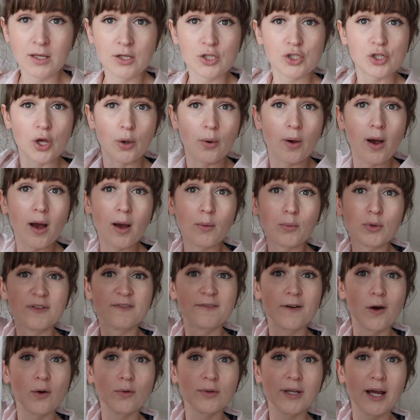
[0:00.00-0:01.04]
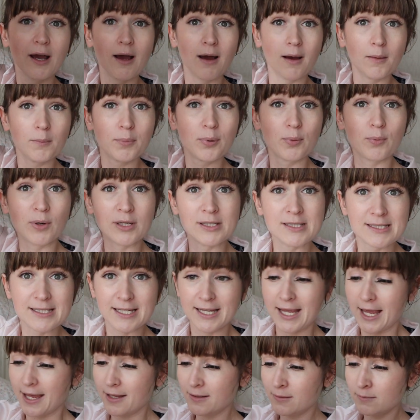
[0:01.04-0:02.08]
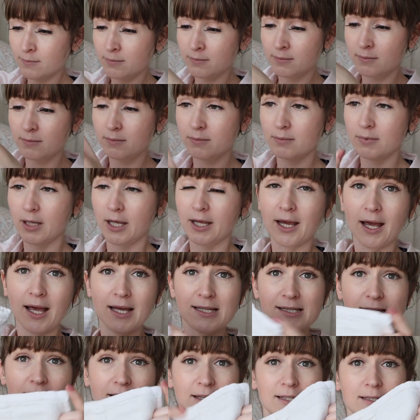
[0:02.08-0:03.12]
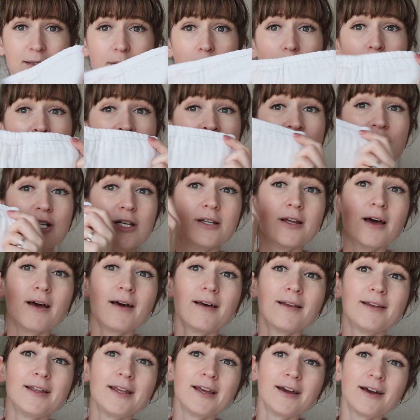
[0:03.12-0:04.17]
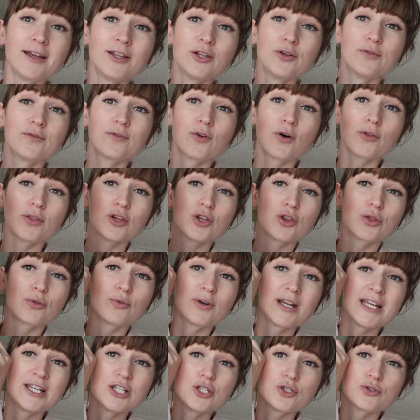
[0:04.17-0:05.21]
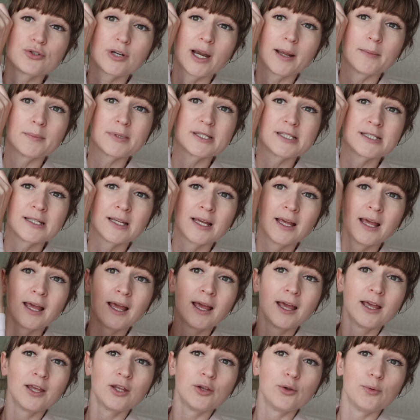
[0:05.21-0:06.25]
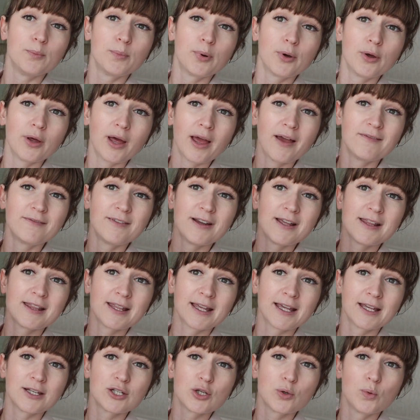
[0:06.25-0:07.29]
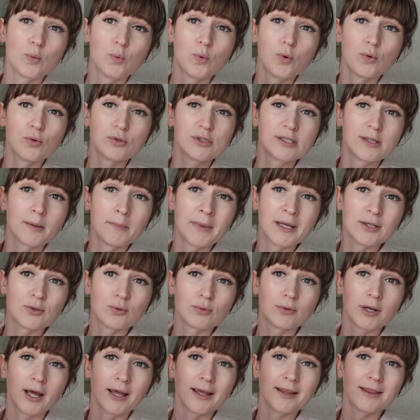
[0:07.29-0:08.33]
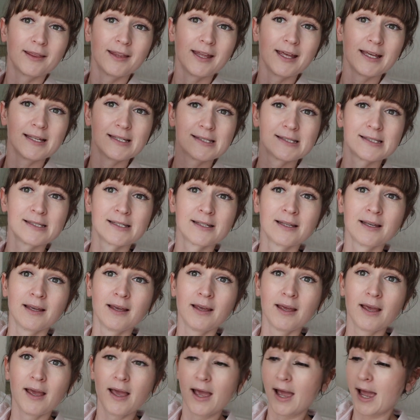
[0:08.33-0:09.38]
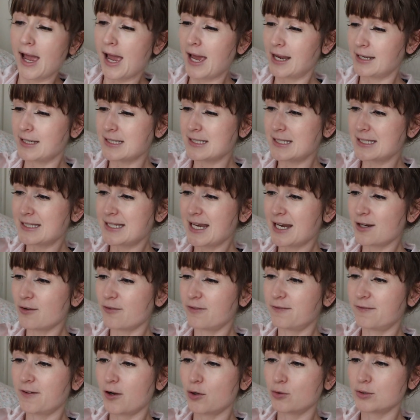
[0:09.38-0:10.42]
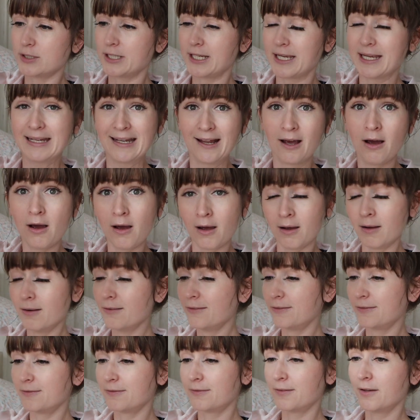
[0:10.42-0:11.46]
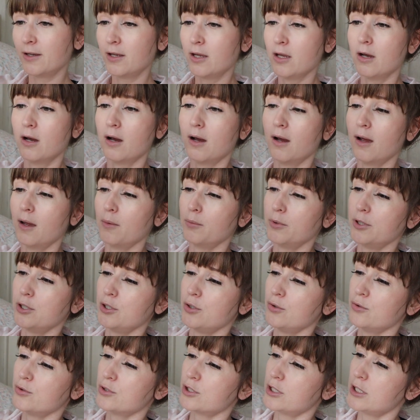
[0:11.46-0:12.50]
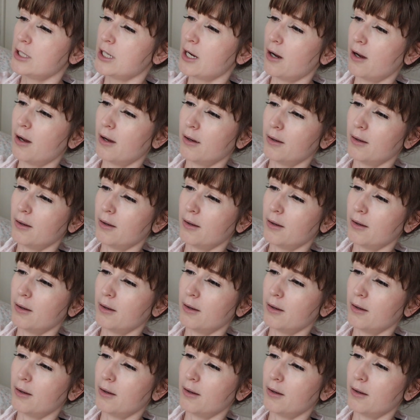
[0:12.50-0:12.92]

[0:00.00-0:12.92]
So I would fold it up once again, like as I mentioned earlier, you've got the 3 strips, you put everything towards the middle like this, and instead of folding it in half, I would usually